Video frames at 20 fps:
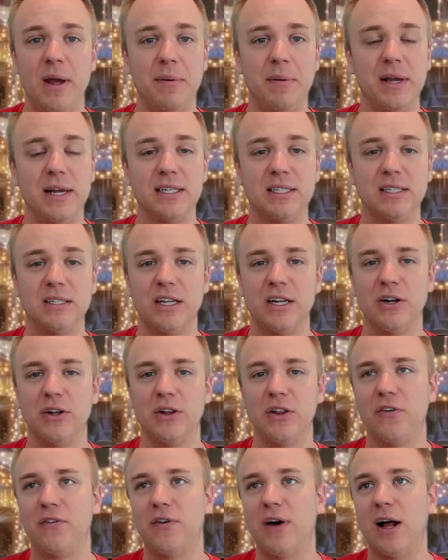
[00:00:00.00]
maybe it's
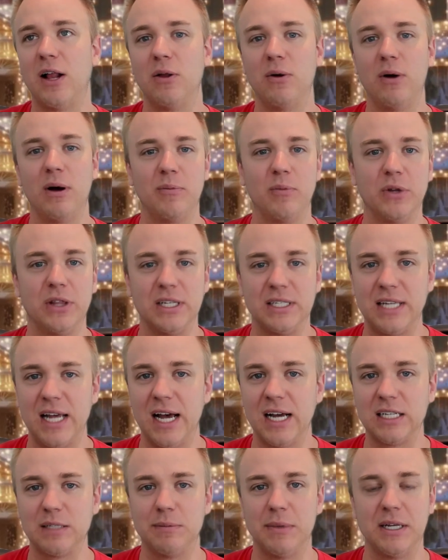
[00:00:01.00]
the follow-up with the
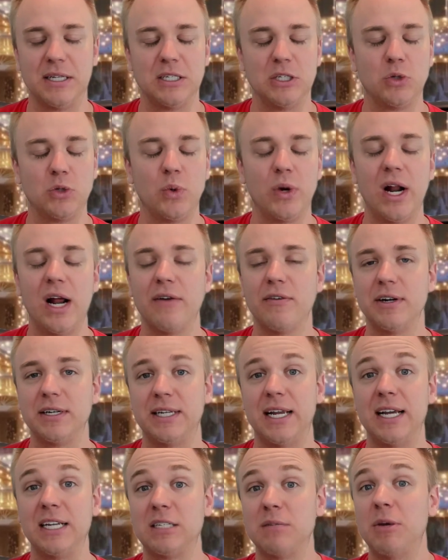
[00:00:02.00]
text message, whatever it
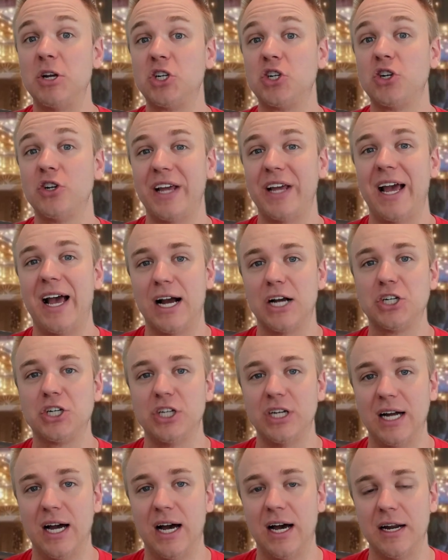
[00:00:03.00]
takes to make sure they
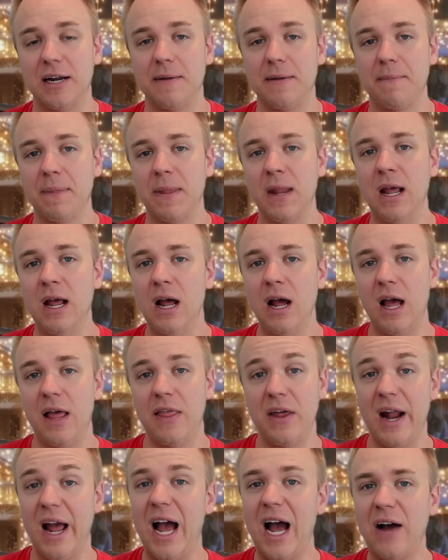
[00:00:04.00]
actually got it.
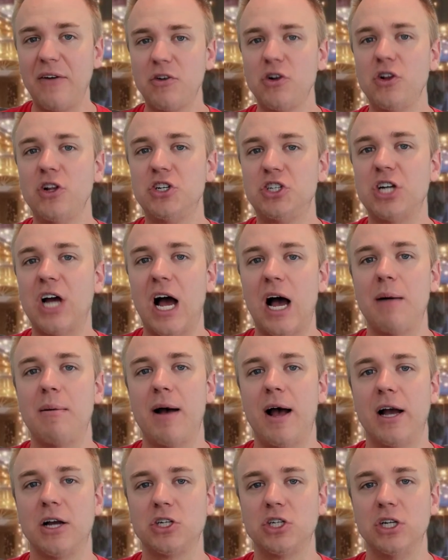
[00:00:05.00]
And then after the job
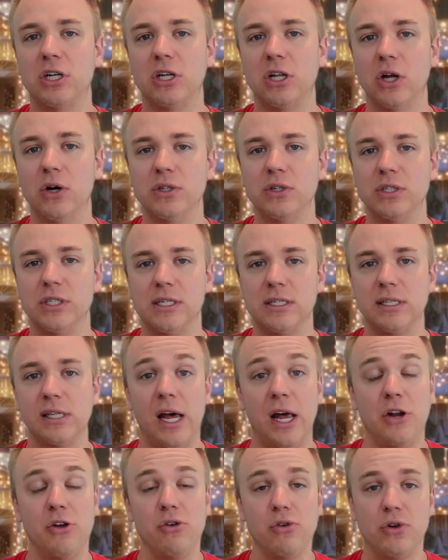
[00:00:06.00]
actually closes
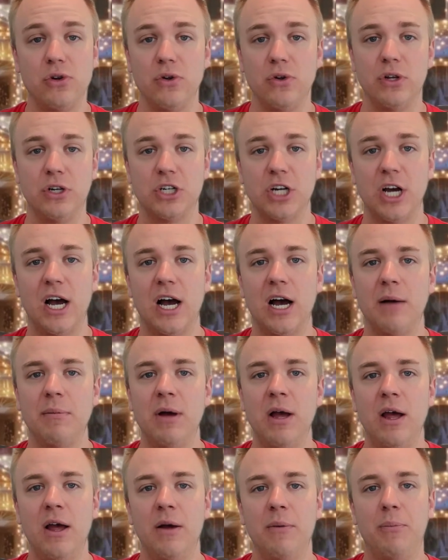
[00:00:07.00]
and you do the job,
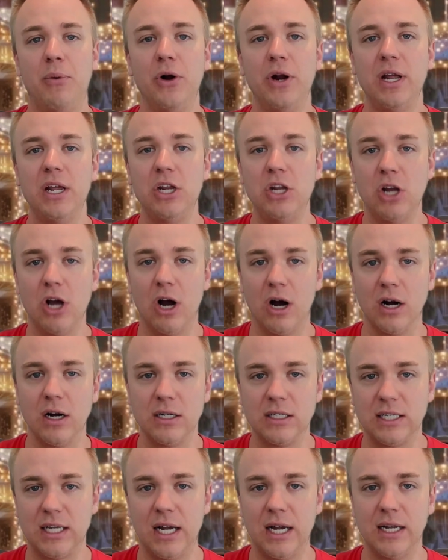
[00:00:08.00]
putting
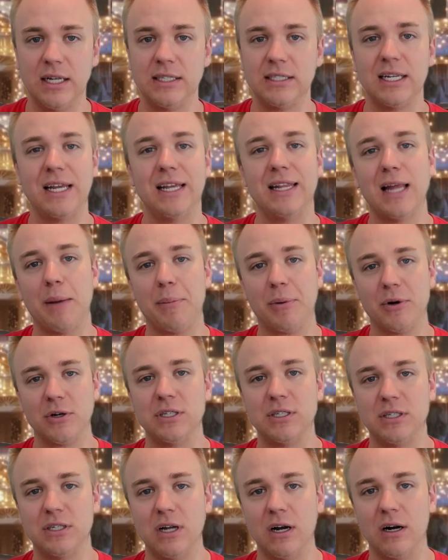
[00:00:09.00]
yard signs in that
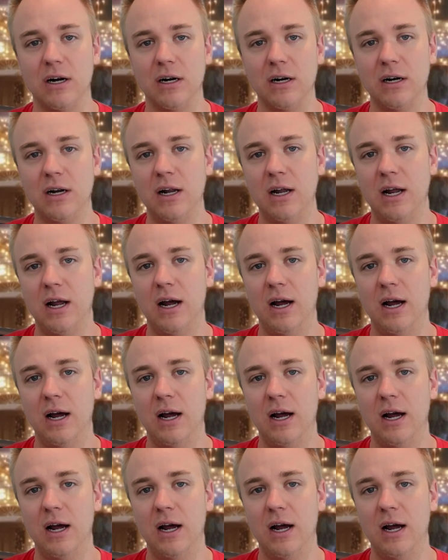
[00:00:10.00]
person's yard